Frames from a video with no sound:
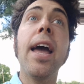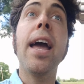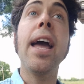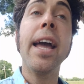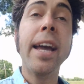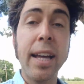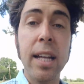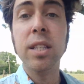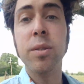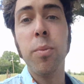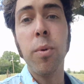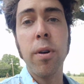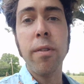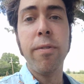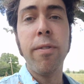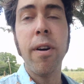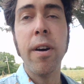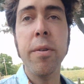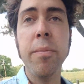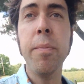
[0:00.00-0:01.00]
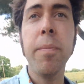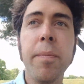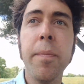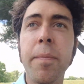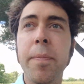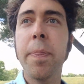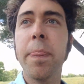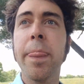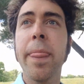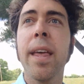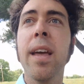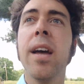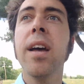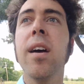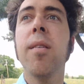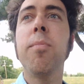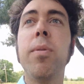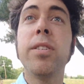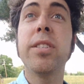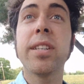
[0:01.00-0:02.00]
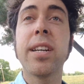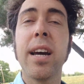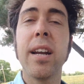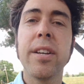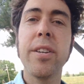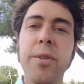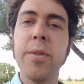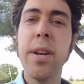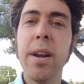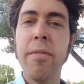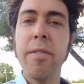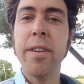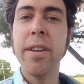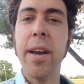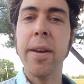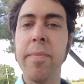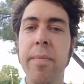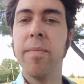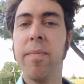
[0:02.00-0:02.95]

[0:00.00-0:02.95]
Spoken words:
It gets more fun, but you gotta do it every day.